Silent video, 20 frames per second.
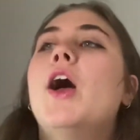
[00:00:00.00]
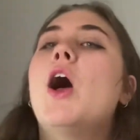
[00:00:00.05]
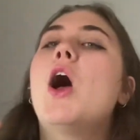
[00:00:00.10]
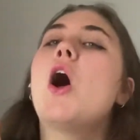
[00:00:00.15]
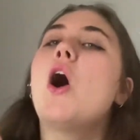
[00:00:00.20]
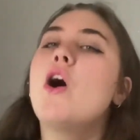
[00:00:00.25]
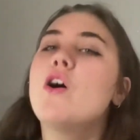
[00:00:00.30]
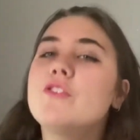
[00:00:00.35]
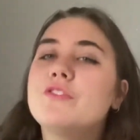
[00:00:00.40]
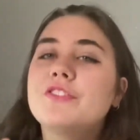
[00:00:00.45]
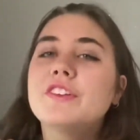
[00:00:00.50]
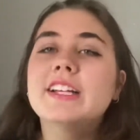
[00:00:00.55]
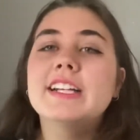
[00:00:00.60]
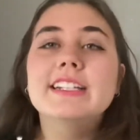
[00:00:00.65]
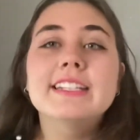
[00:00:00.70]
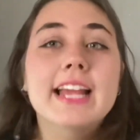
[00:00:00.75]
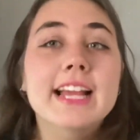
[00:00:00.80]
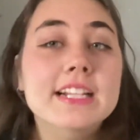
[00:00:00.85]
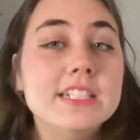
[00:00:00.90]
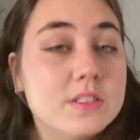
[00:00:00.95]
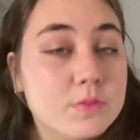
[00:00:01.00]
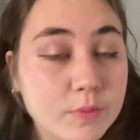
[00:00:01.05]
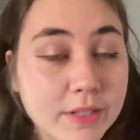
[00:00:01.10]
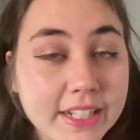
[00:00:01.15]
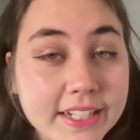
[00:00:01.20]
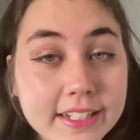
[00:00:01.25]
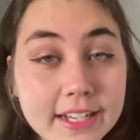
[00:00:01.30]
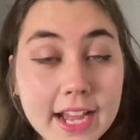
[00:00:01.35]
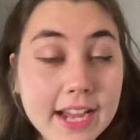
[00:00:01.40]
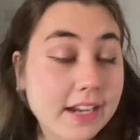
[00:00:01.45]
Hopefully next
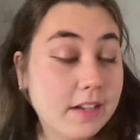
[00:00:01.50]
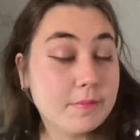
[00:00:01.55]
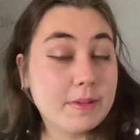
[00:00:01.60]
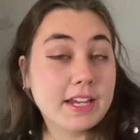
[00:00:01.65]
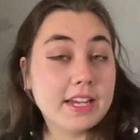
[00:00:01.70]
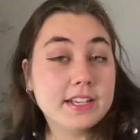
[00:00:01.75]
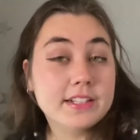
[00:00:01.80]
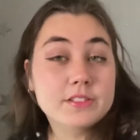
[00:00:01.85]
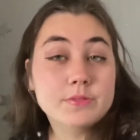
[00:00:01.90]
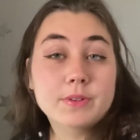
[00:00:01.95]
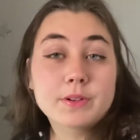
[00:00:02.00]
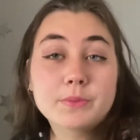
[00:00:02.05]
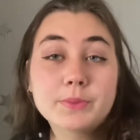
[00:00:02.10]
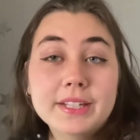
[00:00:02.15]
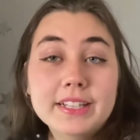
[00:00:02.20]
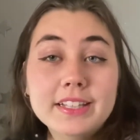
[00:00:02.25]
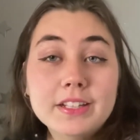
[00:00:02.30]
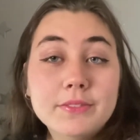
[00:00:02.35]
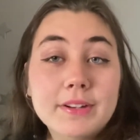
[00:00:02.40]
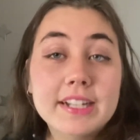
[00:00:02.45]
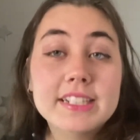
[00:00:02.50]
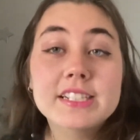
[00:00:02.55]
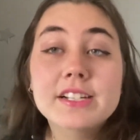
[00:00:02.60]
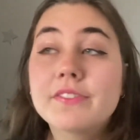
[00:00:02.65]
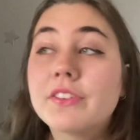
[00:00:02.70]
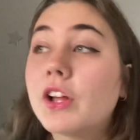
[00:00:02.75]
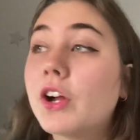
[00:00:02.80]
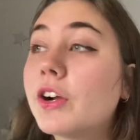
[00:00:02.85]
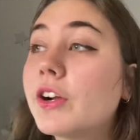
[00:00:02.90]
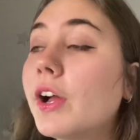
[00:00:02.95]
week I can make it into a weekly writing
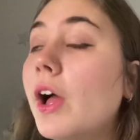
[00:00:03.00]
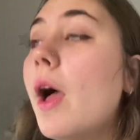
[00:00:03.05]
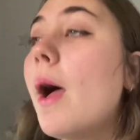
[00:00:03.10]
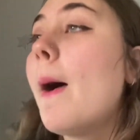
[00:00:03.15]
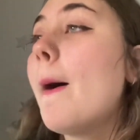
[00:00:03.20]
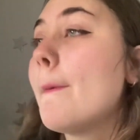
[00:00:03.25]
vlog.